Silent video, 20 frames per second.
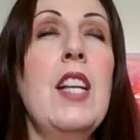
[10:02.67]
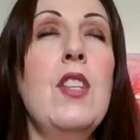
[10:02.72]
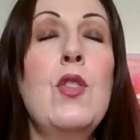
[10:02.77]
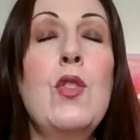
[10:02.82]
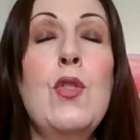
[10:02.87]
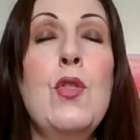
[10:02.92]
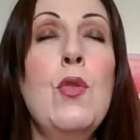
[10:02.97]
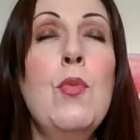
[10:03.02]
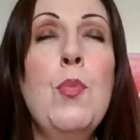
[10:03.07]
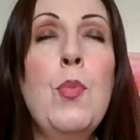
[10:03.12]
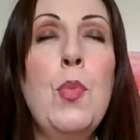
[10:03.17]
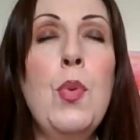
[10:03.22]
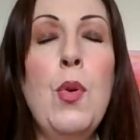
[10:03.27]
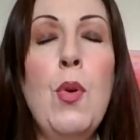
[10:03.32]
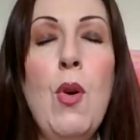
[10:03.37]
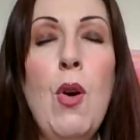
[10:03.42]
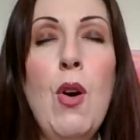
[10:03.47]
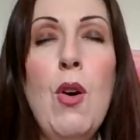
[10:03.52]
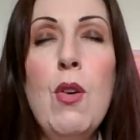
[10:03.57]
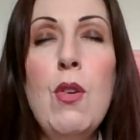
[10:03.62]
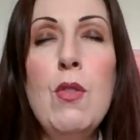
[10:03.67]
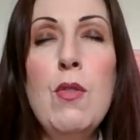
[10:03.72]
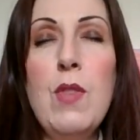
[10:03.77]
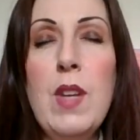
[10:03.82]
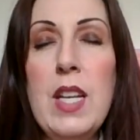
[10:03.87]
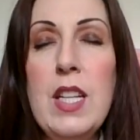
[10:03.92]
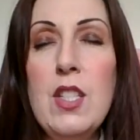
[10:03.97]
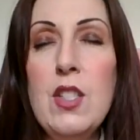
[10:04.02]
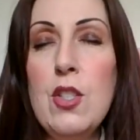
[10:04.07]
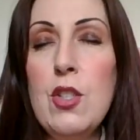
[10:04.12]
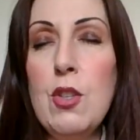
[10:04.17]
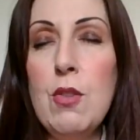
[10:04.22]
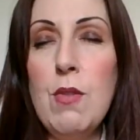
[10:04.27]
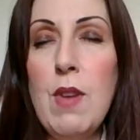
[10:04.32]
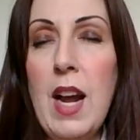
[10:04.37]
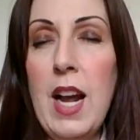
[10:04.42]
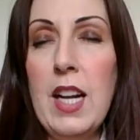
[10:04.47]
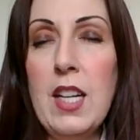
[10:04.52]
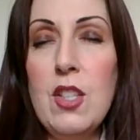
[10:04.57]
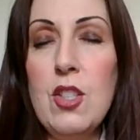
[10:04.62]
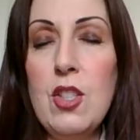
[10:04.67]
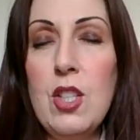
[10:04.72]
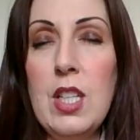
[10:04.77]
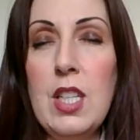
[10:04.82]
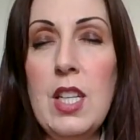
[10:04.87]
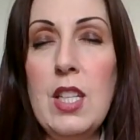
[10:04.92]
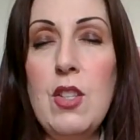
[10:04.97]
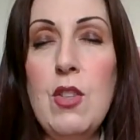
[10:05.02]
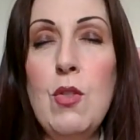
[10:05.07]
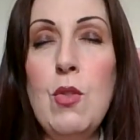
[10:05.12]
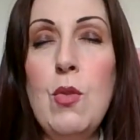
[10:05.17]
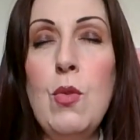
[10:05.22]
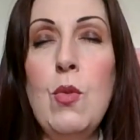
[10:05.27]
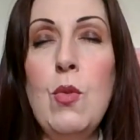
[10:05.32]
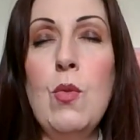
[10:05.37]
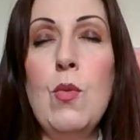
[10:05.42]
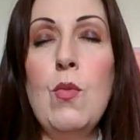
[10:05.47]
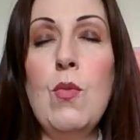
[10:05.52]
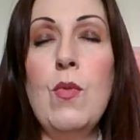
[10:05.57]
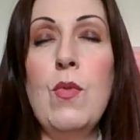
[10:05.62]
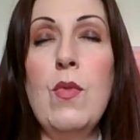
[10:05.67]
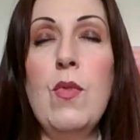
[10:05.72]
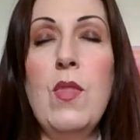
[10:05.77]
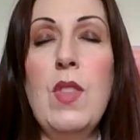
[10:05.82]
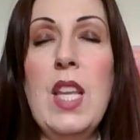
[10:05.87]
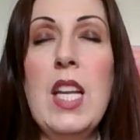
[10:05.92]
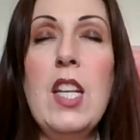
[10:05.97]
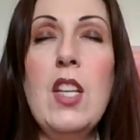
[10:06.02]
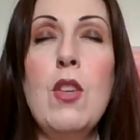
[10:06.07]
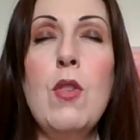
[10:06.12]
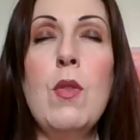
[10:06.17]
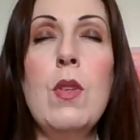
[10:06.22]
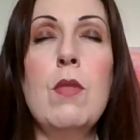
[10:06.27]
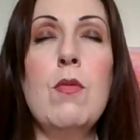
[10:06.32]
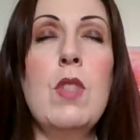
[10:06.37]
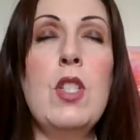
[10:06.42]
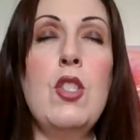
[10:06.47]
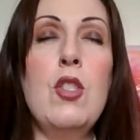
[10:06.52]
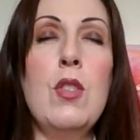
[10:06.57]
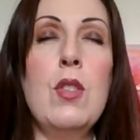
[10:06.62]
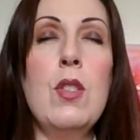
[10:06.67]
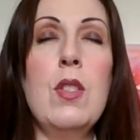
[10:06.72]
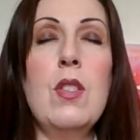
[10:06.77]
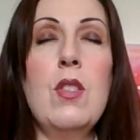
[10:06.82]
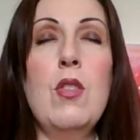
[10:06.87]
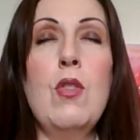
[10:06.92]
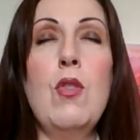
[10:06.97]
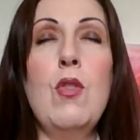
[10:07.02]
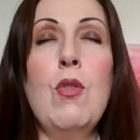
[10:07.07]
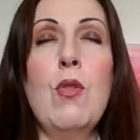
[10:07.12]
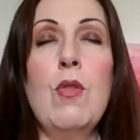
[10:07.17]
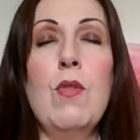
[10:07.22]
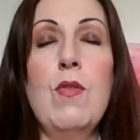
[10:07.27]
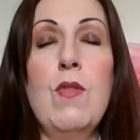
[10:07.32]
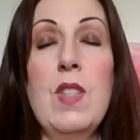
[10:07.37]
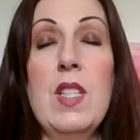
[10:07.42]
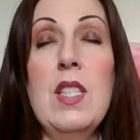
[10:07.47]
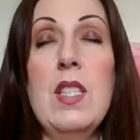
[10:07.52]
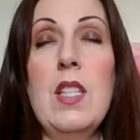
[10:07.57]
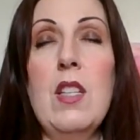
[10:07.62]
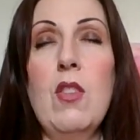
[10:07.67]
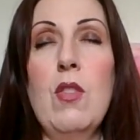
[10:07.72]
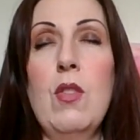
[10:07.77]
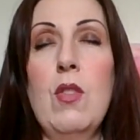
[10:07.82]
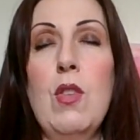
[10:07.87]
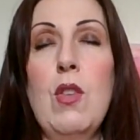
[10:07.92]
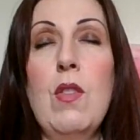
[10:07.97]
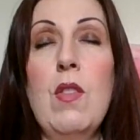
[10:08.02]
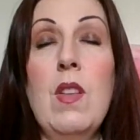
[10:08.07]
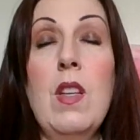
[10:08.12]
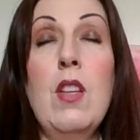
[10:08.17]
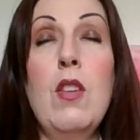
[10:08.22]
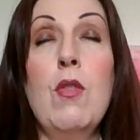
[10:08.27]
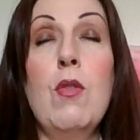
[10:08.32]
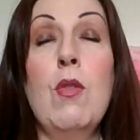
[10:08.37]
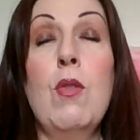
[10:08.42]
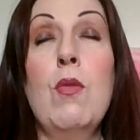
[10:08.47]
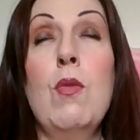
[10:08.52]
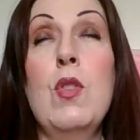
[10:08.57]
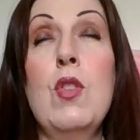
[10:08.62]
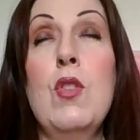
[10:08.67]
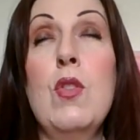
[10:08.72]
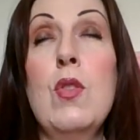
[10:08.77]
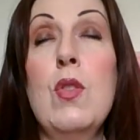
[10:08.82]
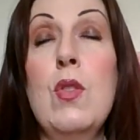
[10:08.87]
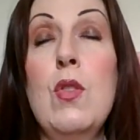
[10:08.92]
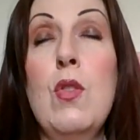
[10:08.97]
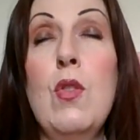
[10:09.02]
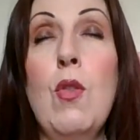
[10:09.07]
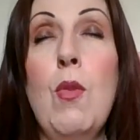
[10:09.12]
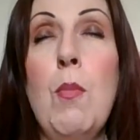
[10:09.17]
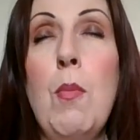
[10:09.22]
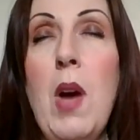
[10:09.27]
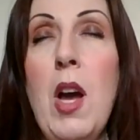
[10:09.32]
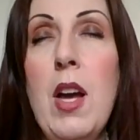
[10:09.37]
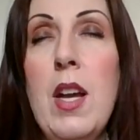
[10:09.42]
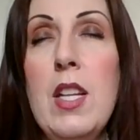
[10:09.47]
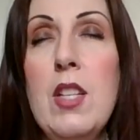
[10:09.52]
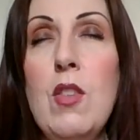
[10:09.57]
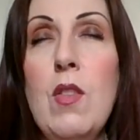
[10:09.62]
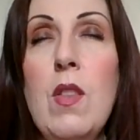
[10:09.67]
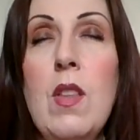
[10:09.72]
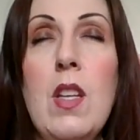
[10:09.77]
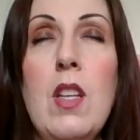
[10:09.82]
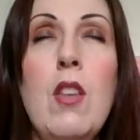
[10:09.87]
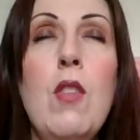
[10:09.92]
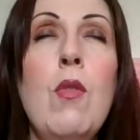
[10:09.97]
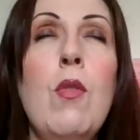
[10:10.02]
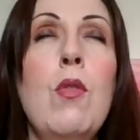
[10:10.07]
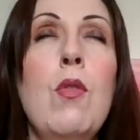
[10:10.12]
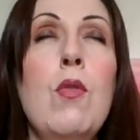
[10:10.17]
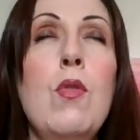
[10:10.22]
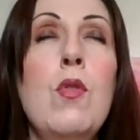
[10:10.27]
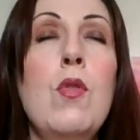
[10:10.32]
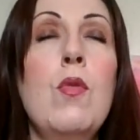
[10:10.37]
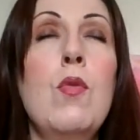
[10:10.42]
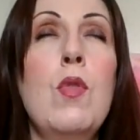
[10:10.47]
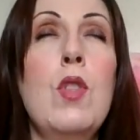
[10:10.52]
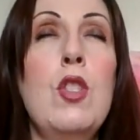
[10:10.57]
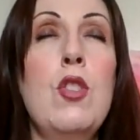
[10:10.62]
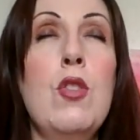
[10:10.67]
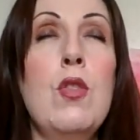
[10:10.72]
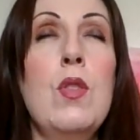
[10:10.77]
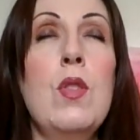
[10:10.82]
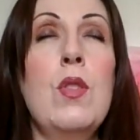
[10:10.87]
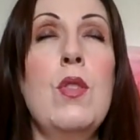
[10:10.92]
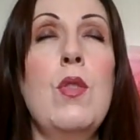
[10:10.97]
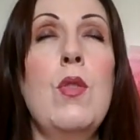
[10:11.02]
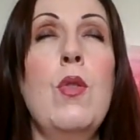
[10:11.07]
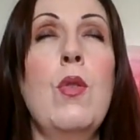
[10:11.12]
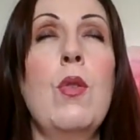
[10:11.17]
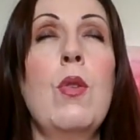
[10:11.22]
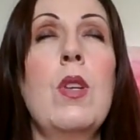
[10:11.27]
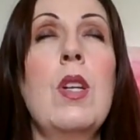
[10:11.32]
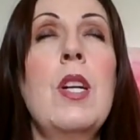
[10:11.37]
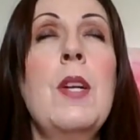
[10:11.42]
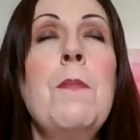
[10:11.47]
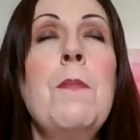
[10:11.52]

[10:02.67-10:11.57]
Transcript: soup of interaction, and you think you are reduced to your physical, you think you are reduced to your mind, you think you are reduced to your